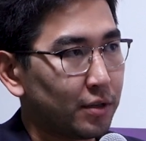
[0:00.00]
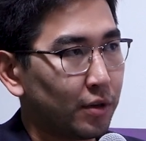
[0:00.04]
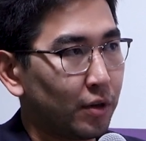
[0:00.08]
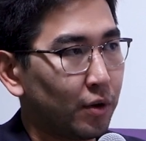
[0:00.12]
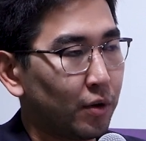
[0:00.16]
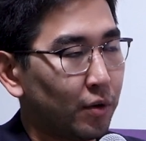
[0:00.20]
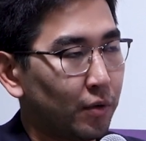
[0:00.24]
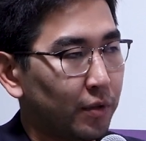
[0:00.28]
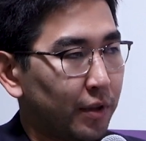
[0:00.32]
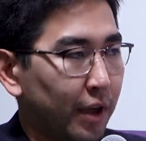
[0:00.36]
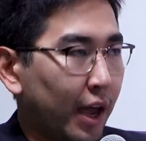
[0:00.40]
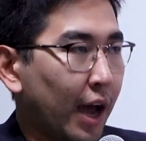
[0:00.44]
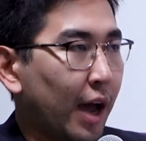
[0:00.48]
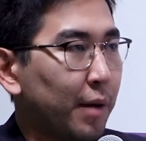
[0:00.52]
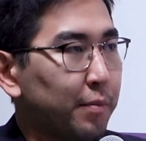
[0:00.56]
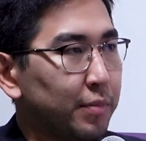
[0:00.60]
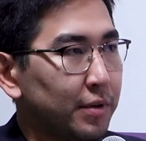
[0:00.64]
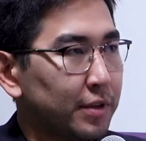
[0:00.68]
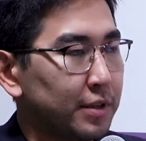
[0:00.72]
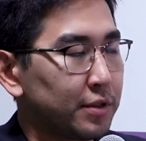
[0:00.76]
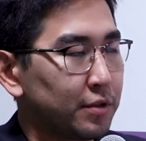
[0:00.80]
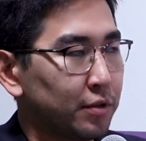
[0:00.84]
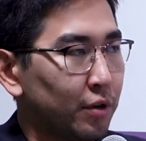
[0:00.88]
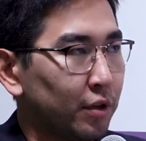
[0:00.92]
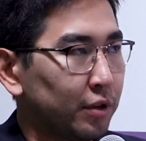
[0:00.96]
So the app
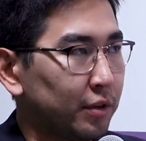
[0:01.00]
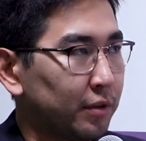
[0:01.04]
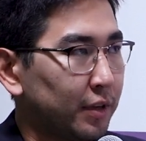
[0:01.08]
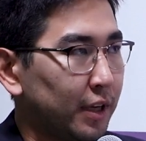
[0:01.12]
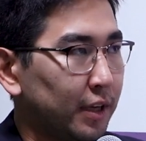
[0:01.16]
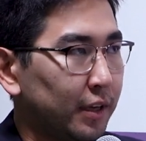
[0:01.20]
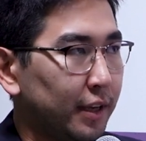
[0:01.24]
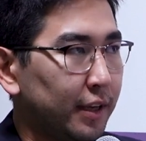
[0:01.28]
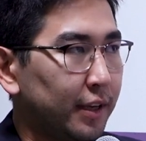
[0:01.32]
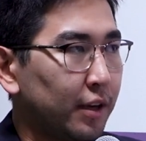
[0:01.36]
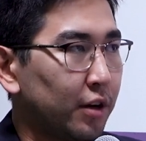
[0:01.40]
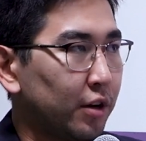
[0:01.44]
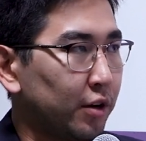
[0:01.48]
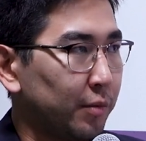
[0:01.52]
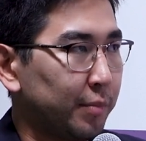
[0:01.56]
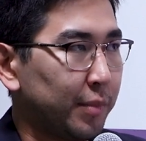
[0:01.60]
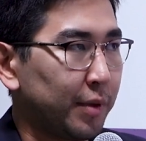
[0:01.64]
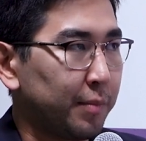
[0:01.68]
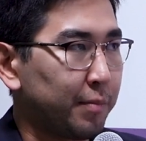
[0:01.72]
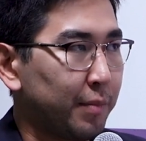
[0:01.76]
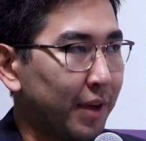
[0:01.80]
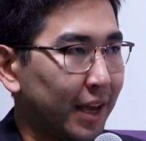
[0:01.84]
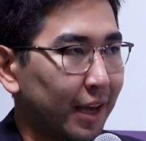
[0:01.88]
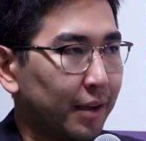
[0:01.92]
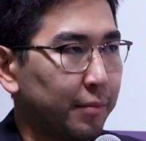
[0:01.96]
is not going to
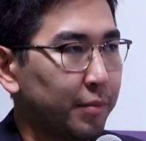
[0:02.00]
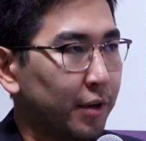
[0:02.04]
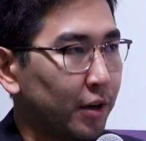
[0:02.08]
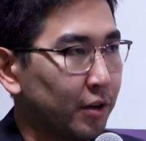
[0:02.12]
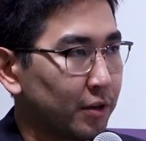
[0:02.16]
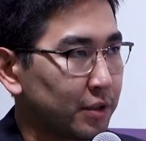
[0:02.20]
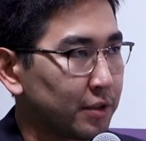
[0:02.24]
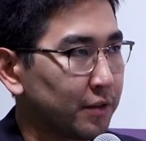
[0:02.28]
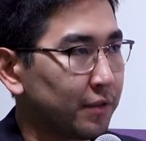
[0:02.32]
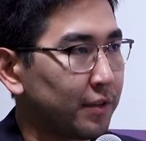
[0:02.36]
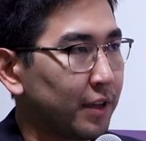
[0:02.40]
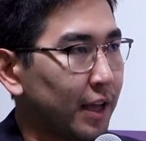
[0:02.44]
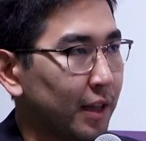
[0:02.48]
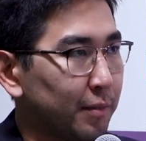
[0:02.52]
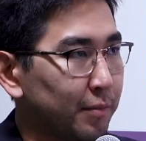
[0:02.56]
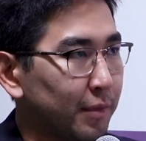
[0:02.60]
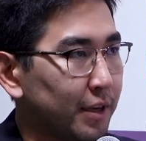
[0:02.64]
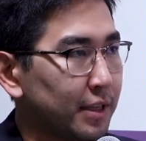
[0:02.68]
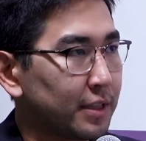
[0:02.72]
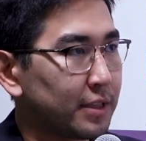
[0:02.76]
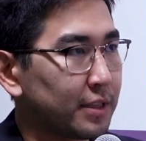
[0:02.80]
be big because of that. Basically.